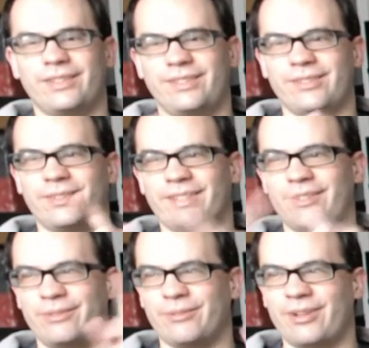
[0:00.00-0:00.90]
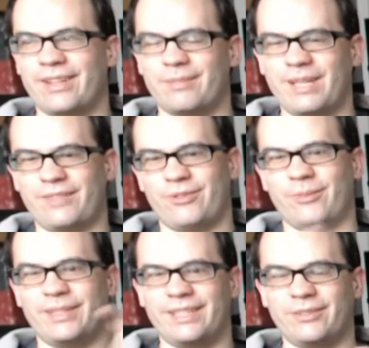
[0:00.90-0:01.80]
So, if you wrote out the math
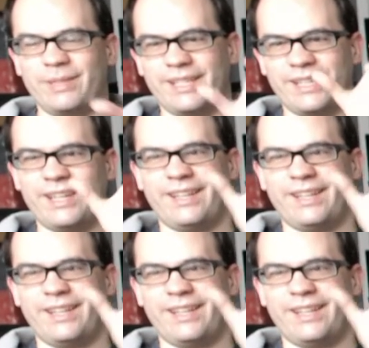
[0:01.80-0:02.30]
formula, it would be like